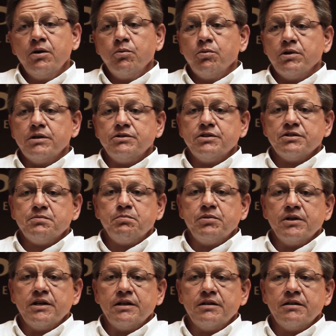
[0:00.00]
would have just
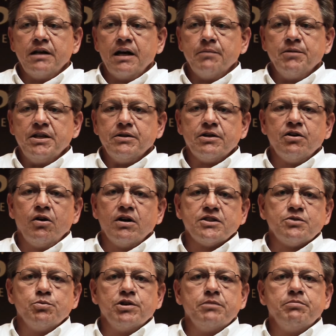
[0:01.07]
been, I mean, the
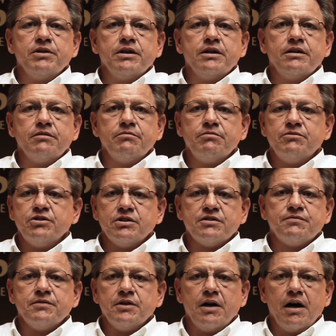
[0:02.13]
cost would have been
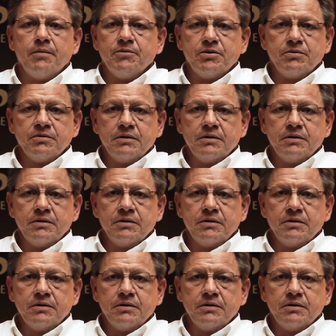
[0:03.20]
just phenomenal.